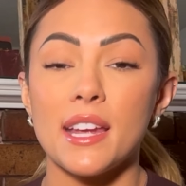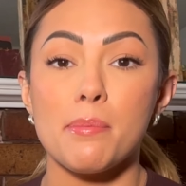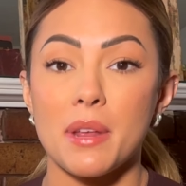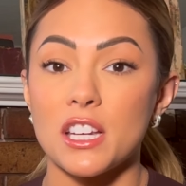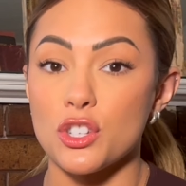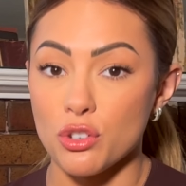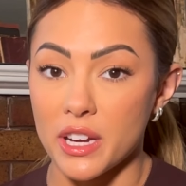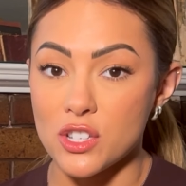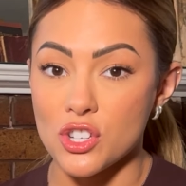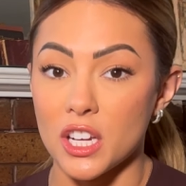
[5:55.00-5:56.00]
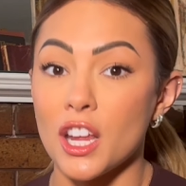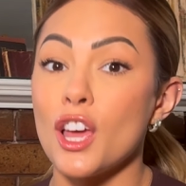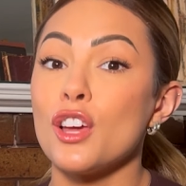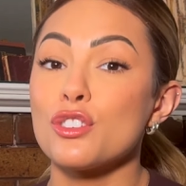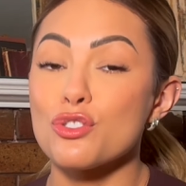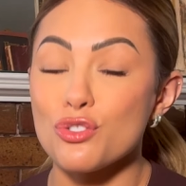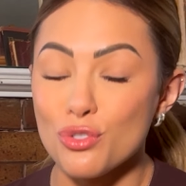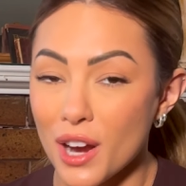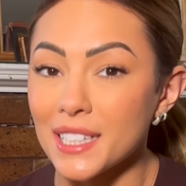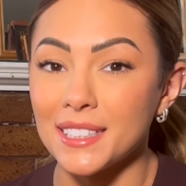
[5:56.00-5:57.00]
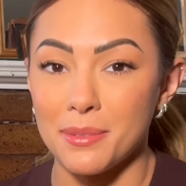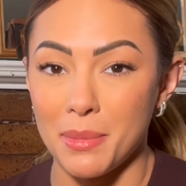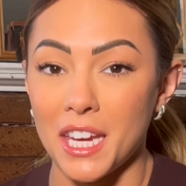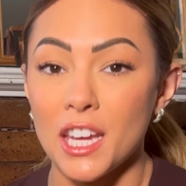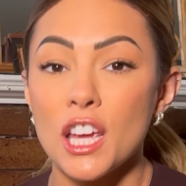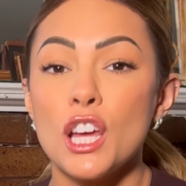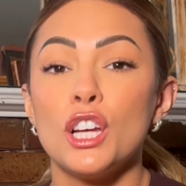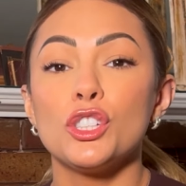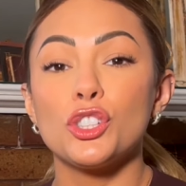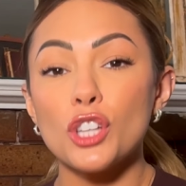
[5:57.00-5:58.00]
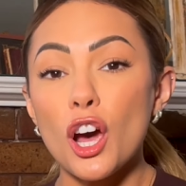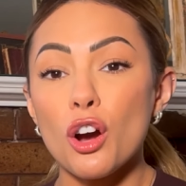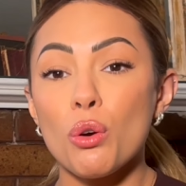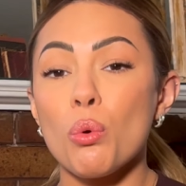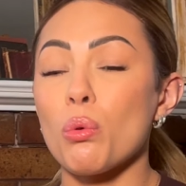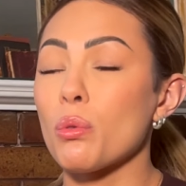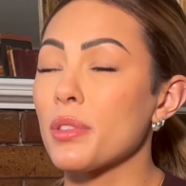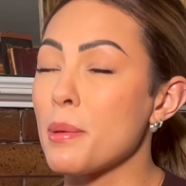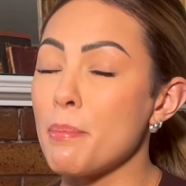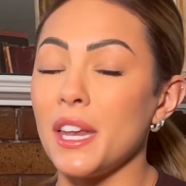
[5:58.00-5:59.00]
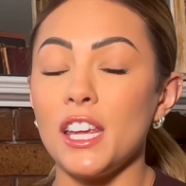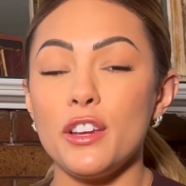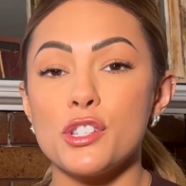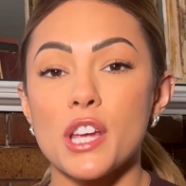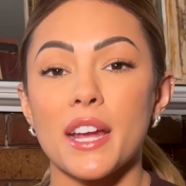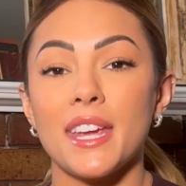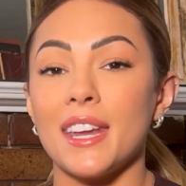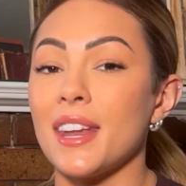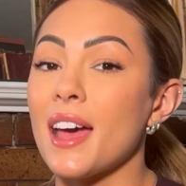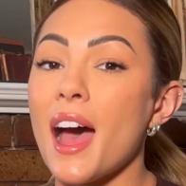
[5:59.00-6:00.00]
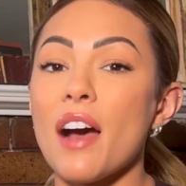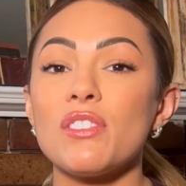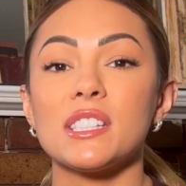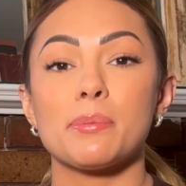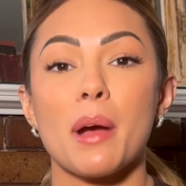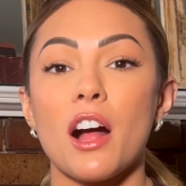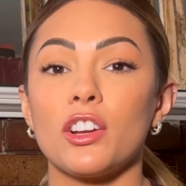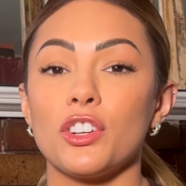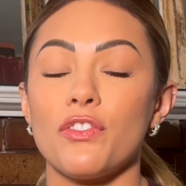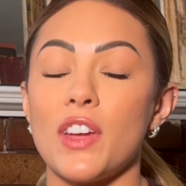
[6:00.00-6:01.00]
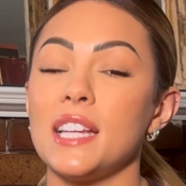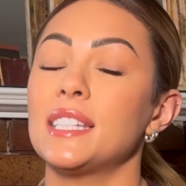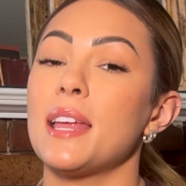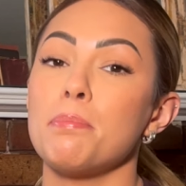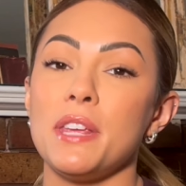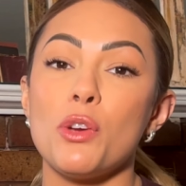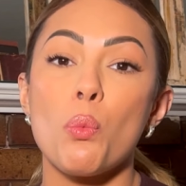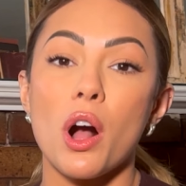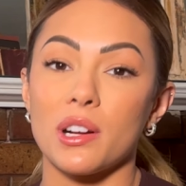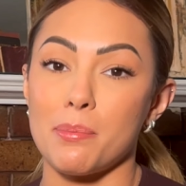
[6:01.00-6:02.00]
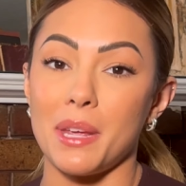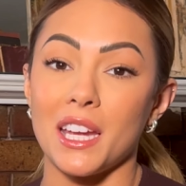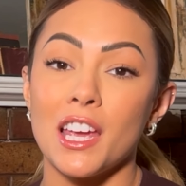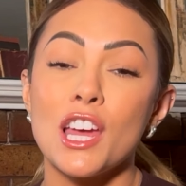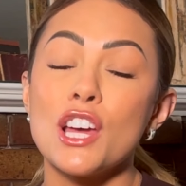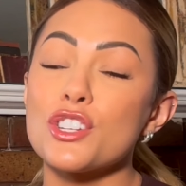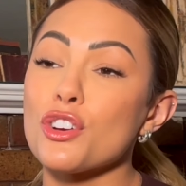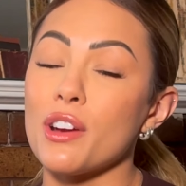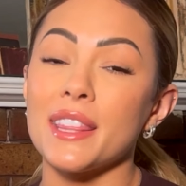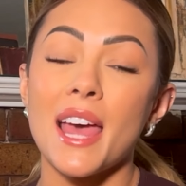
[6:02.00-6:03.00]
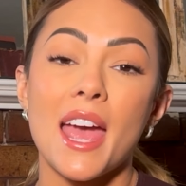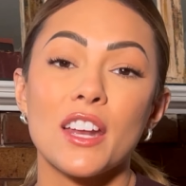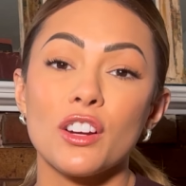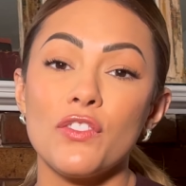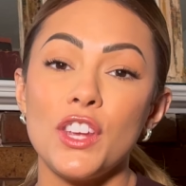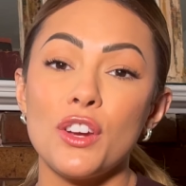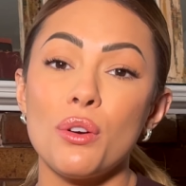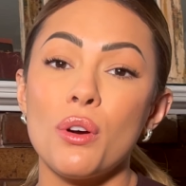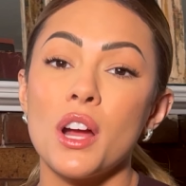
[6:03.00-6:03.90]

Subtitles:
administration. Trust me. So the minute you check in, have a smile on your face and be welcoming. During that interview,